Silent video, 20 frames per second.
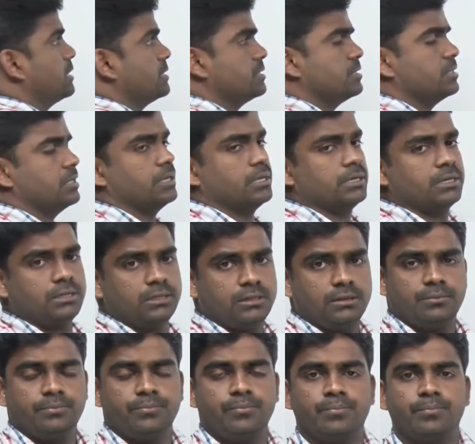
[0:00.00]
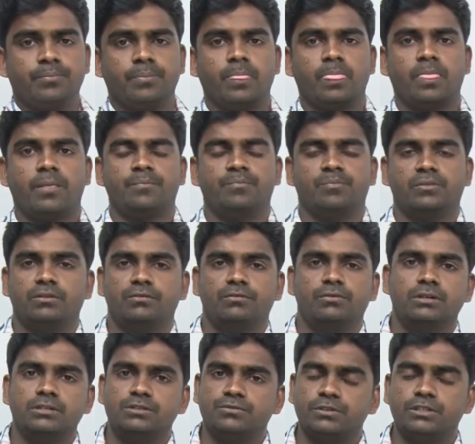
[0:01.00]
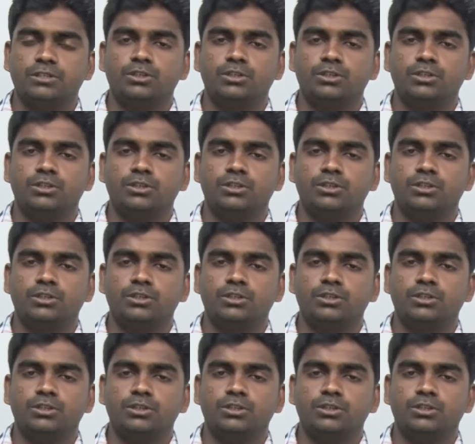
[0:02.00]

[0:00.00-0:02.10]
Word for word: constructor, first we